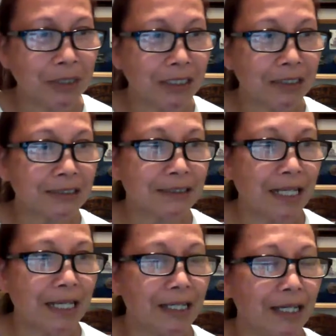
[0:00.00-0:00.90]
gonna
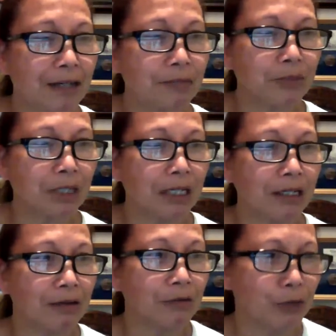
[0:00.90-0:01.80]
stay up
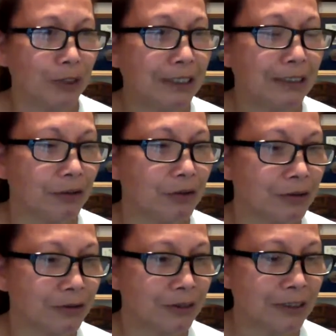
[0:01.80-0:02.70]
really long
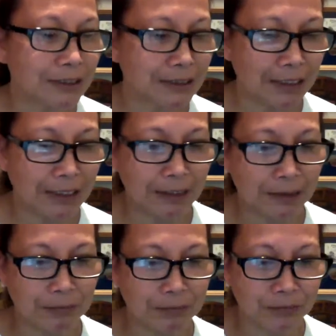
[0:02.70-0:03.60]
on this
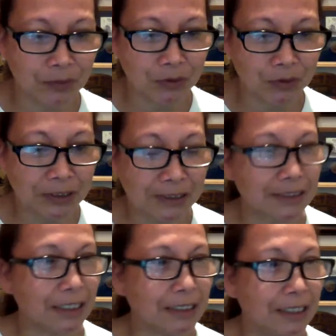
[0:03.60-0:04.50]

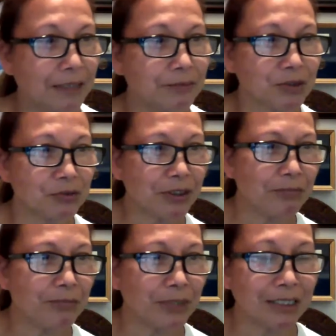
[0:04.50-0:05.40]
live stream,
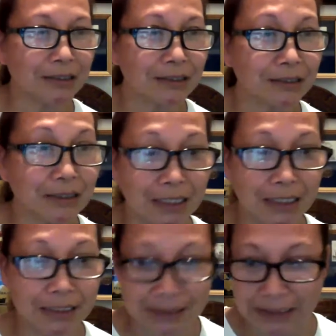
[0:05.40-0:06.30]
because it's
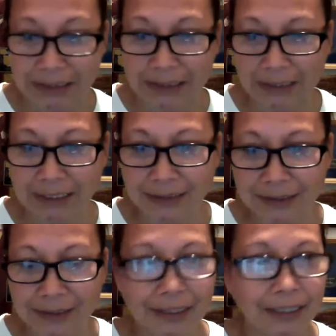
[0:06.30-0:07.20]
getting late,
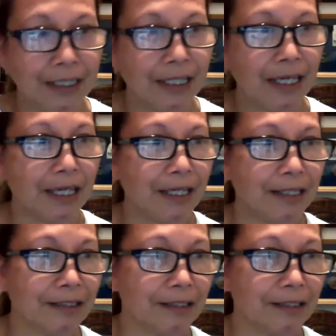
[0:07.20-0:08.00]
and